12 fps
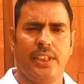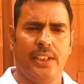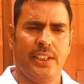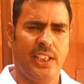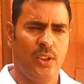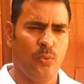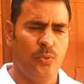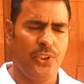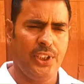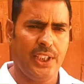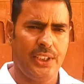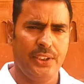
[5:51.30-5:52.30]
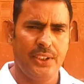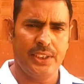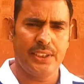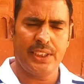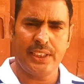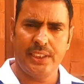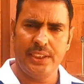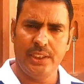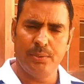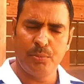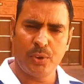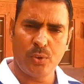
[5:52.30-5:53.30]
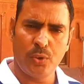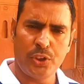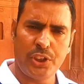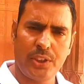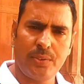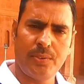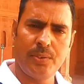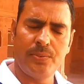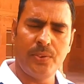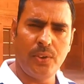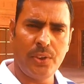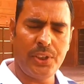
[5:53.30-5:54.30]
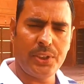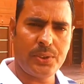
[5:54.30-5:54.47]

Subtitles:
Then now we are in the second number courtyard of the fort.